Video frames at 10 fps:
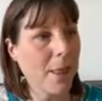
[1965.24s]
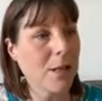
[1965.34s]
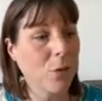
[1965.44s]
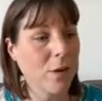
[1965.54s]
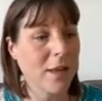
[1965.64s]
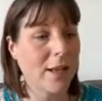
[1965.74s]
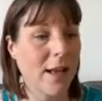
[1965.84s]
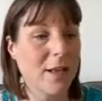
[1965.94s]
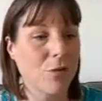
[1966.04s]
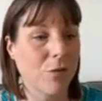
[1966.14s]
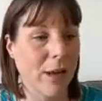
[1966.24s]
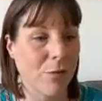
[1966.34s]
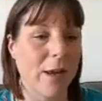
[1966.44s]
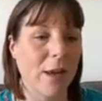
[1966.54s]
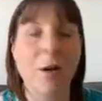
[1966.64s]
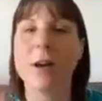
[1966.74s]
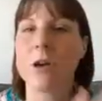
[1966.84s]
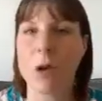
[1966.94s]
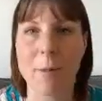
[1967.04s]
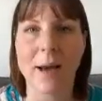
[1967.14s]
So I think that's if I
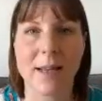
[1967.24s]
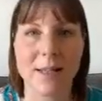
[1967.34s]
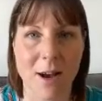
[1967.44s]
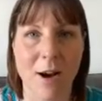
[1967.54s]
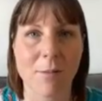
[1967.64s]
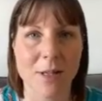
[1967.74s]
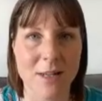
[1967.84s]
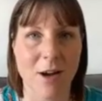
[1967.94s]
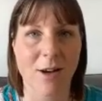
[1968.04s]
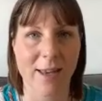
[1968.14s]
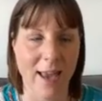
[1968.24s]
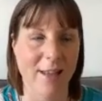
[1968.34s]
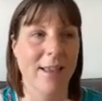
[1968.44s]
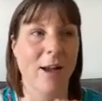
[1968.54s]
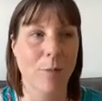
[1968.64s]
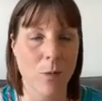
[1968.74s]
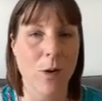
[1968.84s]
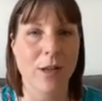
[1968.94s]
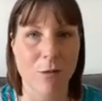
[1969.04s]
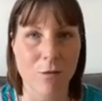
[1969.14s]
could go back in time and start again, that would be
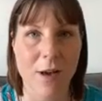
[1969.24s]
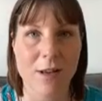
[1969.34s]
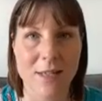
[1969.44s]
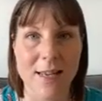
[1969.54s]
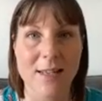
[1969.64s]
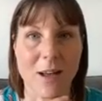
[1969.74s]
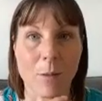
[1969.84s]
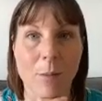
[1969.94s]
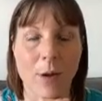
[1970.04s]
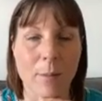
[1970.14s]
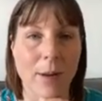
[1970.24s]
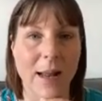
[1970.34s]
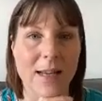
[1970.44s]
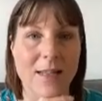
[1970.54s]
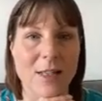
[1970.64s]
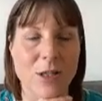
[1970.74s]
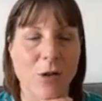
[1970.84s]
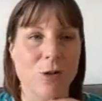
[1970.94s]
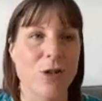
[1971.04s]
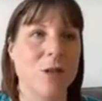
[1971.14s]
one of the first things that I put in place, is
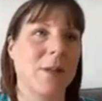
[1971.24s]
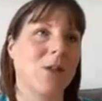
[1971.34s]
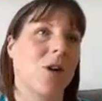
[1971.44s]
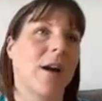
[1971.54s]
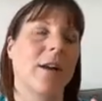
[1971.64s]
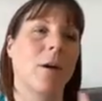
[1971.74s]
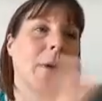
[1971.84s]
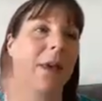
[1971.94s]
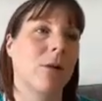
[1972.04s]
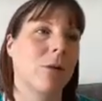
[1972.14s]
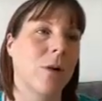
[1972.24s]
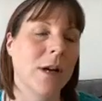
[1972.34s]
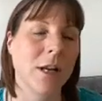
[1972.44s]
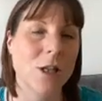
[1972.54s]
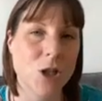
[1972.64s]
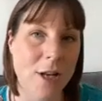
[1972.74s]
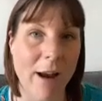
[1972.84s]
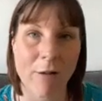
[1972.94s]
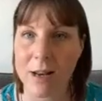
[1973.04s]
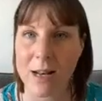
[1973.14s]
not just to be trying to appeal
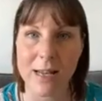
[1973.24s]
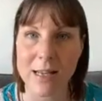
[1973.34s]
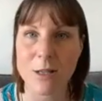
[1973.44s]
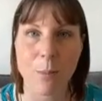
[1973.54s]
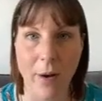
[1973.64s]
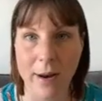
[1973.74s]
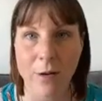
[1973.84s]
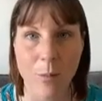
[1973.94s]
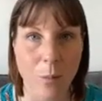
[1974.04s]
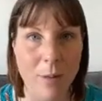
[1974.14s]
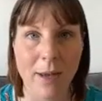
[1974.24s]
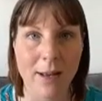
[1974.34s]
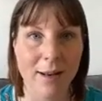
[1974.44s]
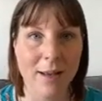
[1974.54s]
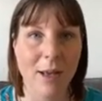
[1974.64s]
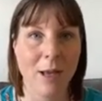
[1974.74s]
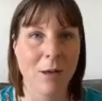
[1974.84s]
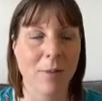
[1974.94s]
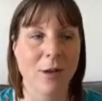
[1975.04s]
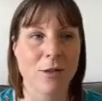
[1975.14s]
generically to pregnant women,
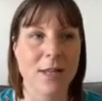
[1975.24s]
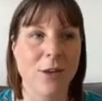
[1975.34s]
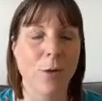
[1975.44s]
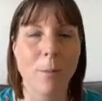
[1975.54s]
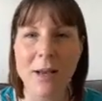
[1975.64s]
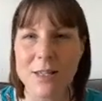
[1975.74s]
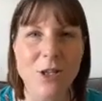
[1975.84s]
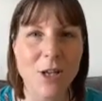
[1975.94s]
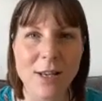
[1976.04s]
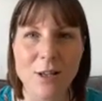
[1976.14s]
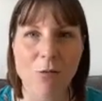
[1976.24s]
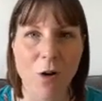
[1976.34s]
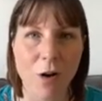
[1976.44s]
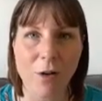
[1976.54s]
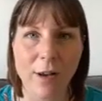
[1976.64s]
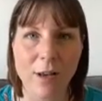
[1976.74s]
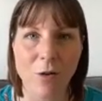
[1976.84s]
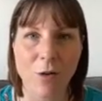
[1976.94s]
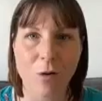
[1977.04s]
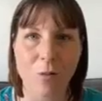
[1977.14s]
because then your messaging's wrong in
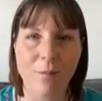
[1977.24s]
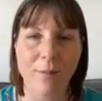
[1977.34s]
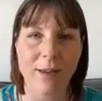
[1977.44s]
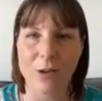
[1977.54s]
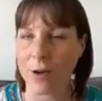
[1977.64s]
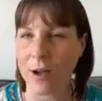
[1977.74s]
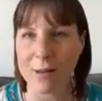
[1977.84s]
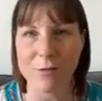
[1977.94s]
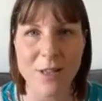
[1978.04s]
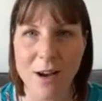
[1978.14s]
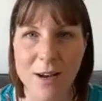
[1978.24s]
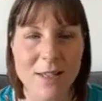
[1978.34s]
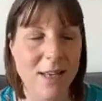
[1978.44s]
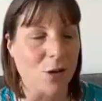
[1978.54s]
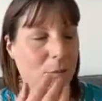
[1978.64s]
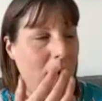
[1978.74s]
your advertising and your